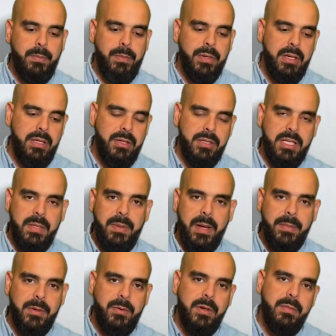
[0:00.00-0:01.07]
put in your
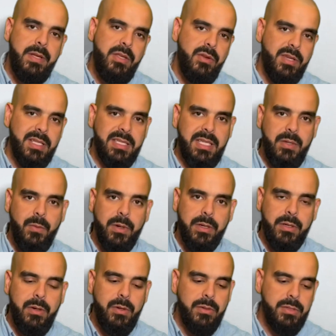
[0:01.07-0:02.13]
CPAP equipment, you can see where it
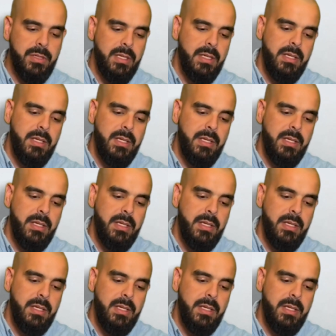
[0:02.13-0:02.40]
goes.